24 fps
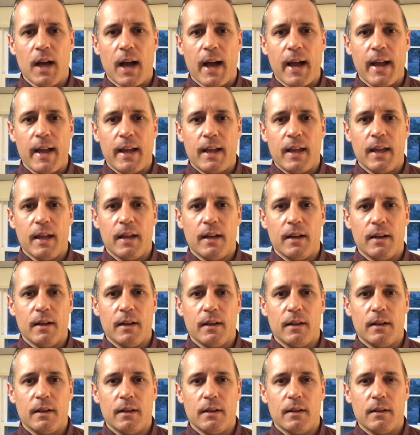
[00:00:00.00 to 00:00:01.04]
I can
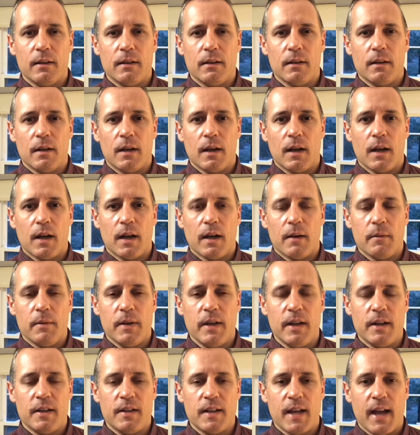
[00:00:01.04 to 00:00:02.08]

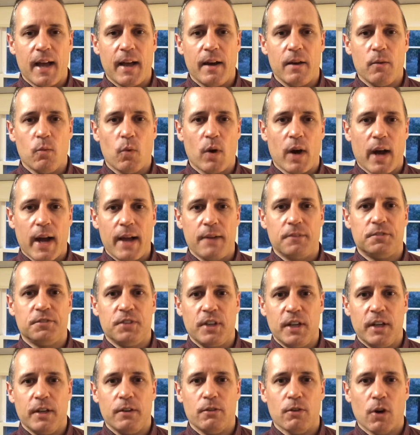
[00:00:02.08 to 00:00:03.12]
hint at what I have
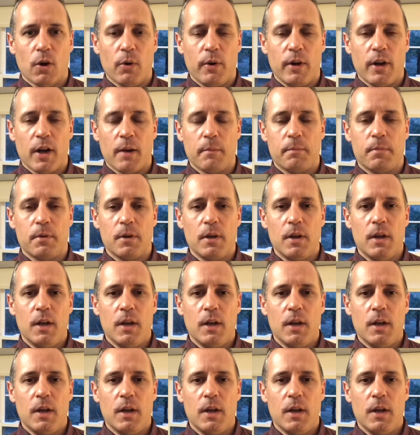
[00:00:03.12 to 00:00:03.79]
seen growing up